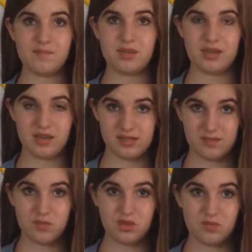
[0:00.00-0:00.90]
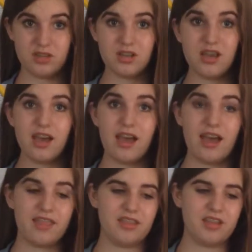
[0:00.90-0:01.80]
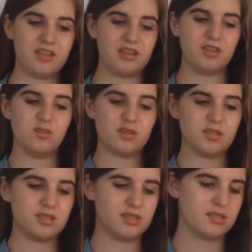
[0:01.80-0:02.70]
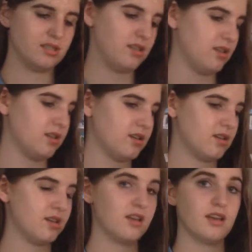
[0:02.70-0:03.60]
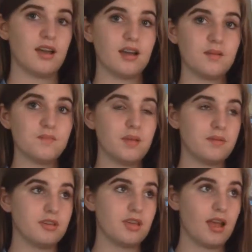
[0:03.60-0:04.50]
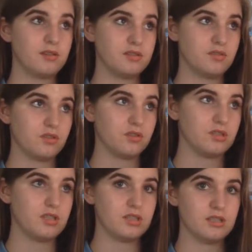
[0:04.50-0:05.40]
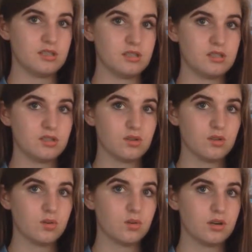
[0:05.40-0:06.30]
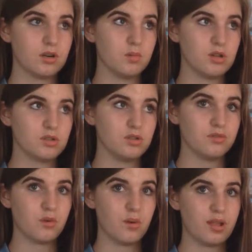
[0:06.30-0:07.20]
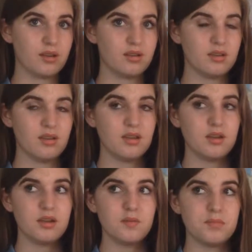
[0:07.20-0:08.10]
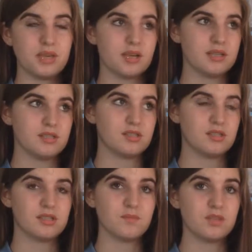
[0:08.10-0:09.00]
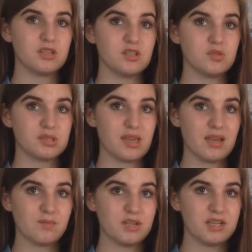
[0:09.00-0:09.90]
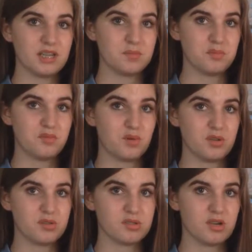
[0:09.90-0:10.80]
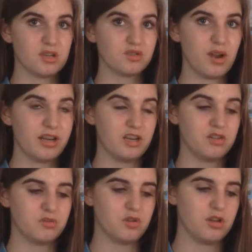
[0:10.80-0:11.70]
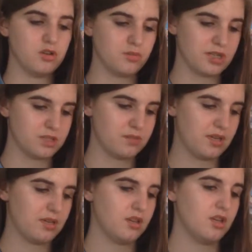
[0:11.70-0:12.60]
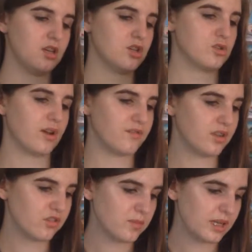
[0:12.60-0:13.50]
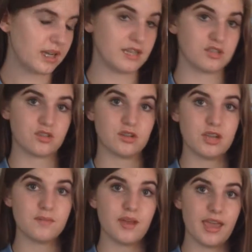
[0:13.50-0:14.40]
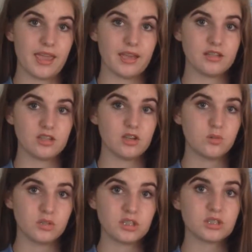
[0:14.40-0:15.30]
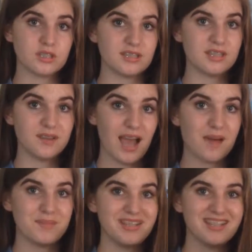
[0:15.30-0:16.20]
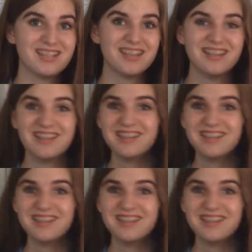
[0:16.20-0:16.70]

because I'm human, and then you can see maybe how difficult it is or what to avoid, because there are some things you just can't predict before you start trying a new recipe. So I've never made ice cream, and we're just going to see what happens.